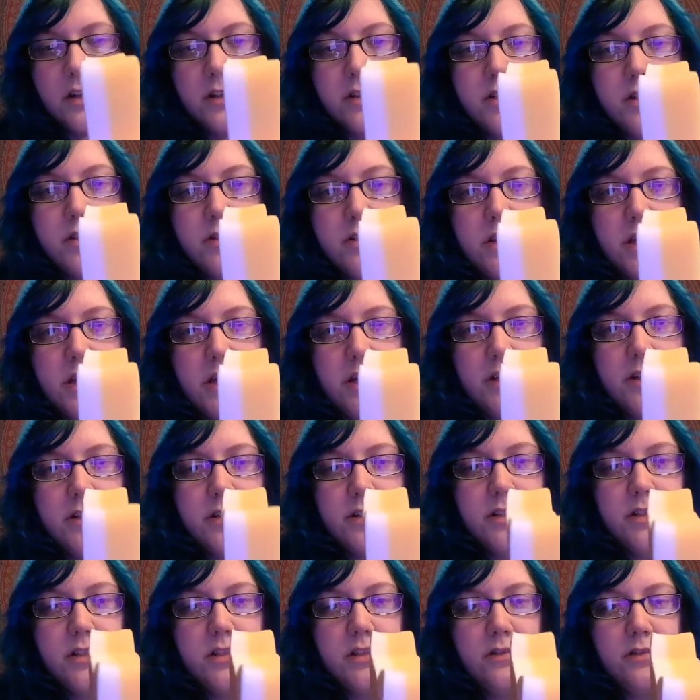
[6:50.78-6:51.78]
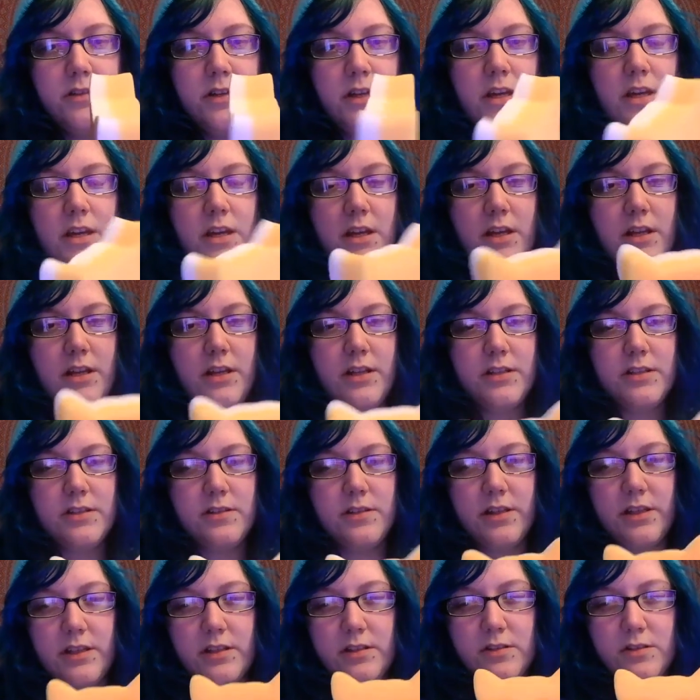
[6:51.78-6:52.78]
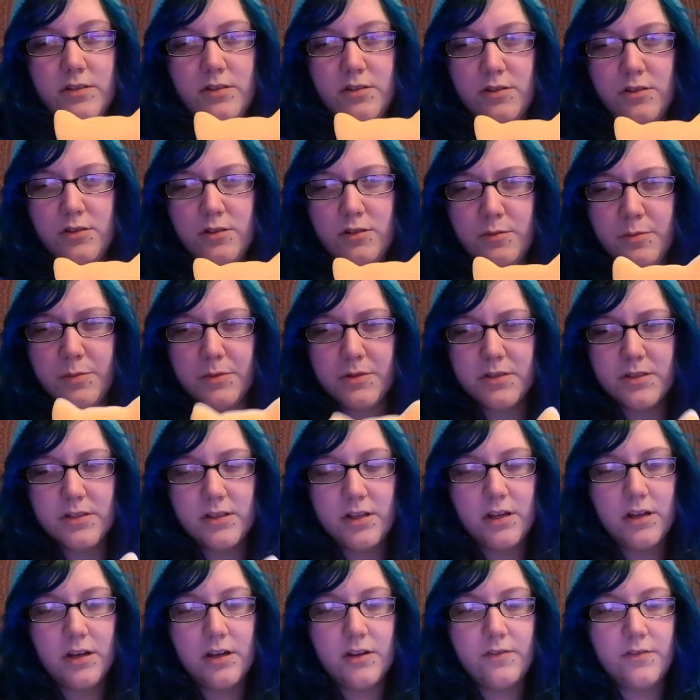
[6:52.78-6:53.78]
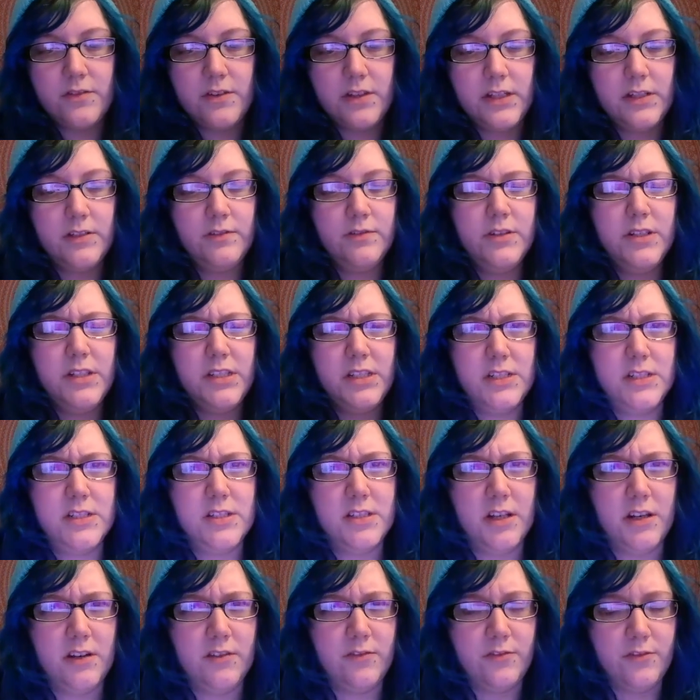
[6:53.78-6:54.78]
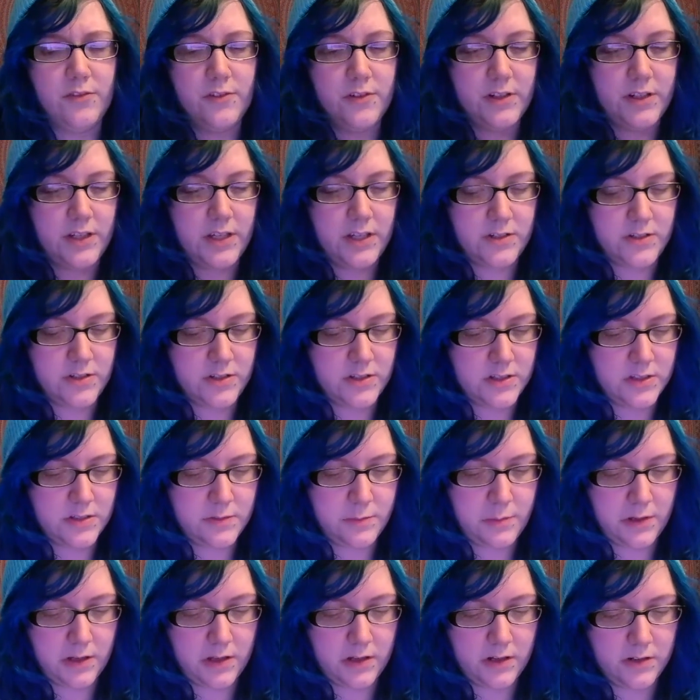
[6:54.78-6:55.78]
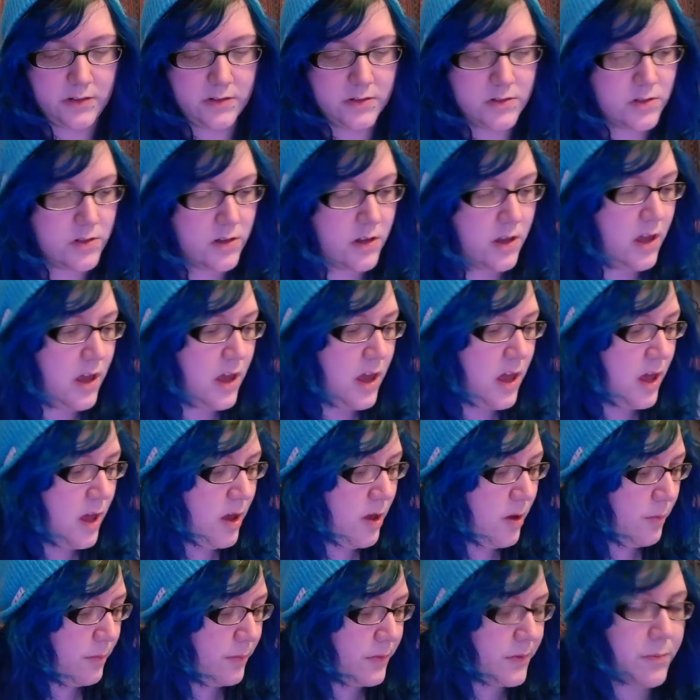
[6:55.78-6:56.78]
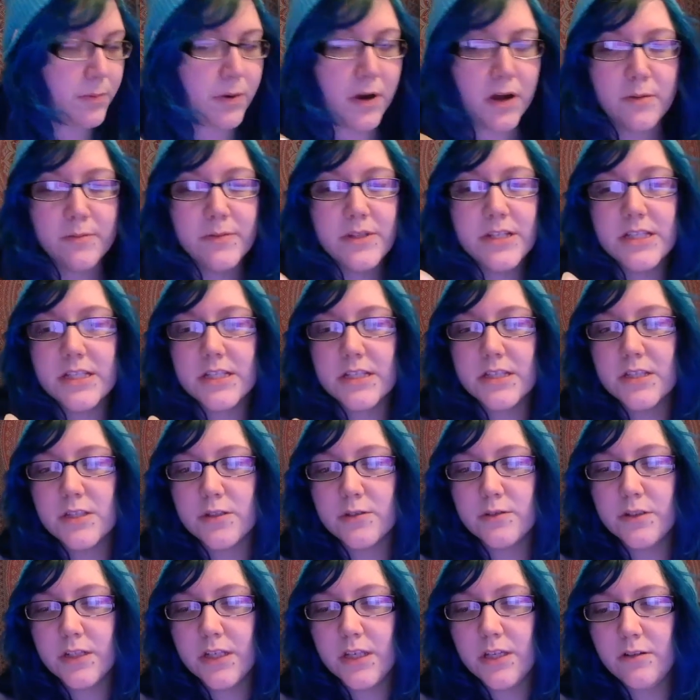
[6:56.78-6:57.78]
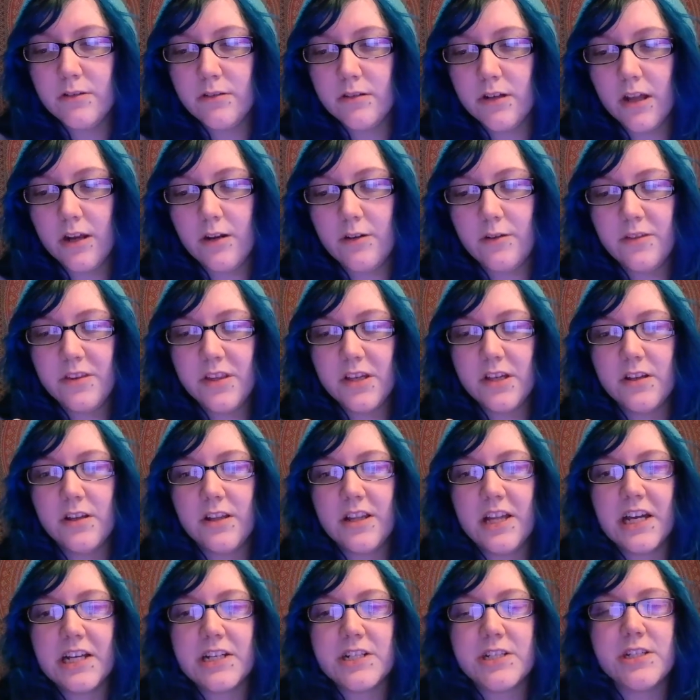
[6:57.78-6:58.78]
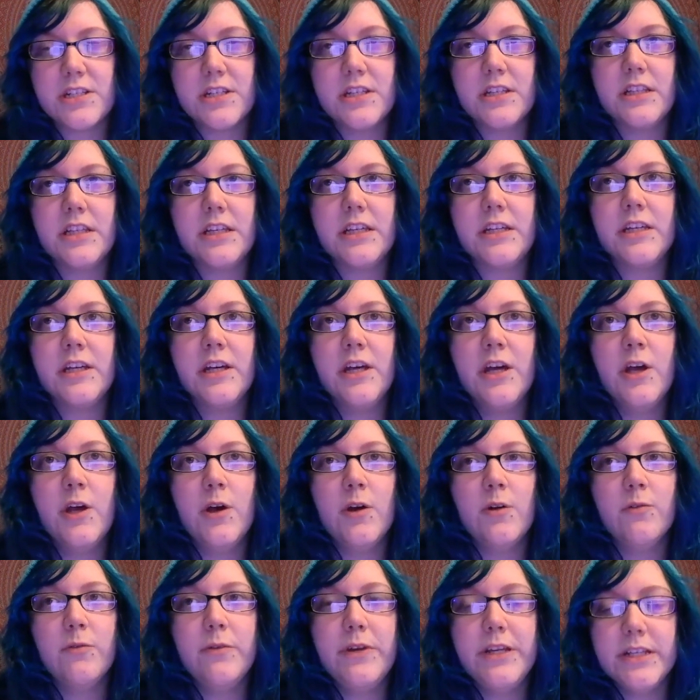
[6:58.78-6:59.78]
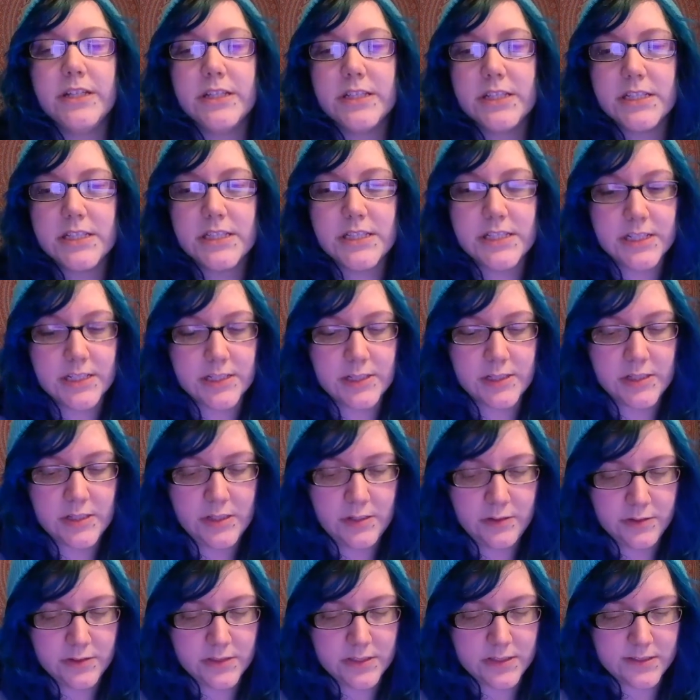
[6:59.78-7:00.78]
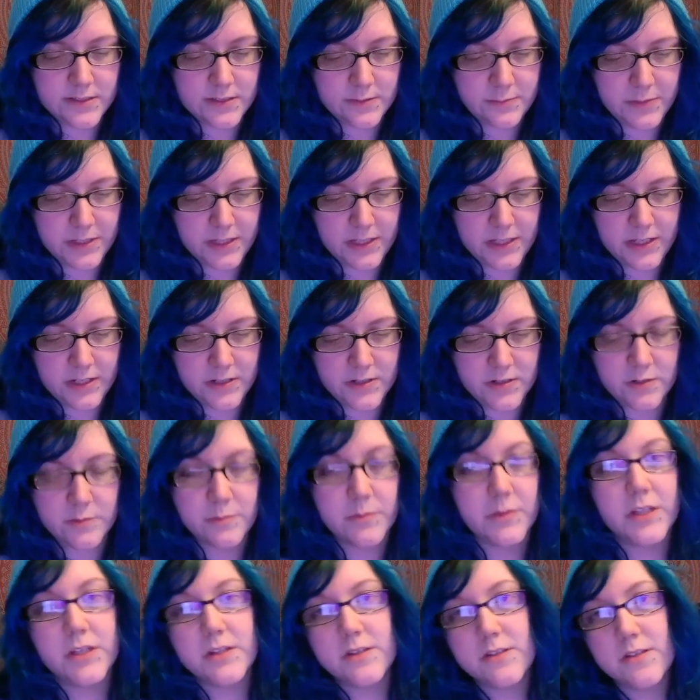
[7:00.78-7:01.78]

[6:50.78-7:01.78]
2 layers to it, and it's like super soft, like really soft for a kitchen sponge. But the problem is it's so cute, I don't think I'll actually like realistically use this in my kitchen, because